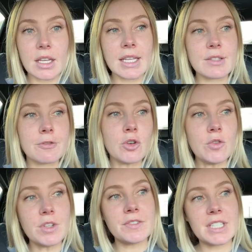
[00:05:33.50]
It's
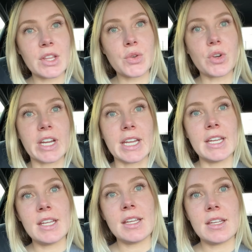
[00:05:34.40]

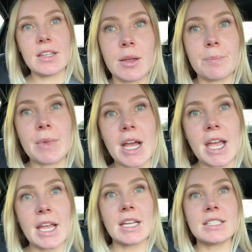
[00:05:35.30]
4:53.
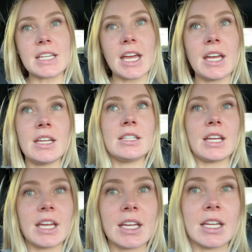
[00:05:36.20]
My dad
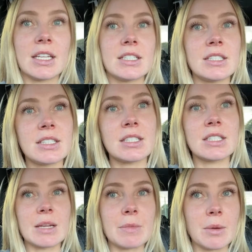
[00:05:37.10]
and
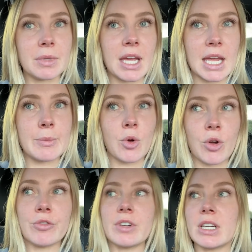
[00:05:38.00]
stepmom came
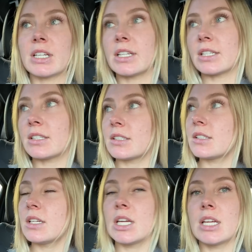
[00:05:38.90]
over
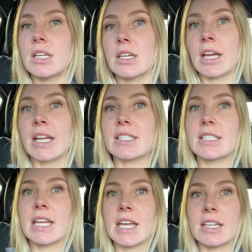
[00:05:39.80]
at
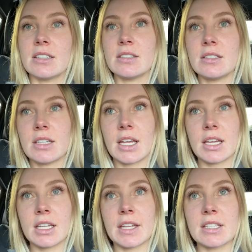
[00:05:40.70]
10,
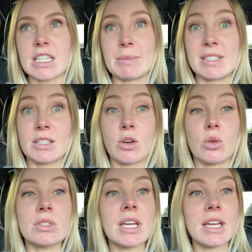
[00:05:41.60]
and they stayed basically the
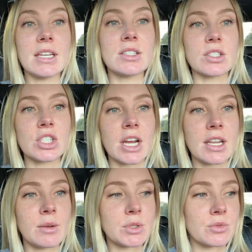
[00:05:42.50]
whole day, just
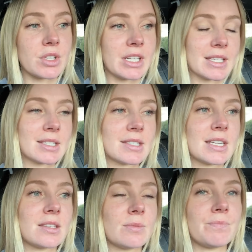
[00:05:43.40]
chatting, which was really nice to see
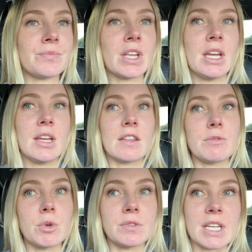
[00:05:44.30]
them. They've
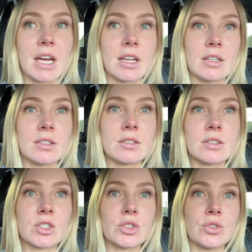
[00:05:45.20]
moved down
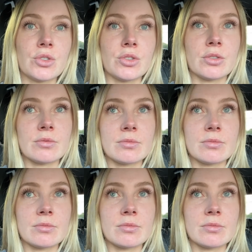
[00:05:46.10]
to,